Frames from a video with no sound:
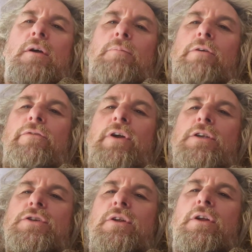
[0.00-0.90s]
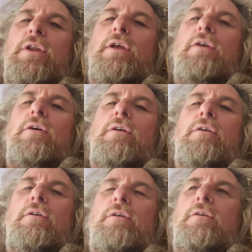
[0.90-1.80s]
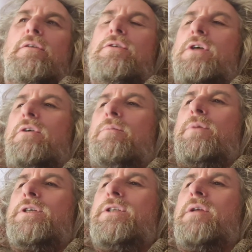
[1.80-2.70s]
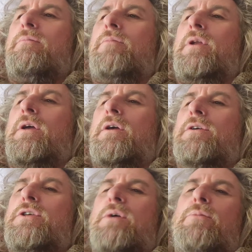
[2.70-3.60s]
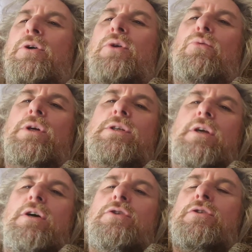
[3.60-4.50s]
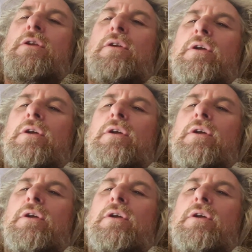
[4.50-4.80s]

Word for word: and my friends are not here, so I missed them. They are somewhere on the west coast,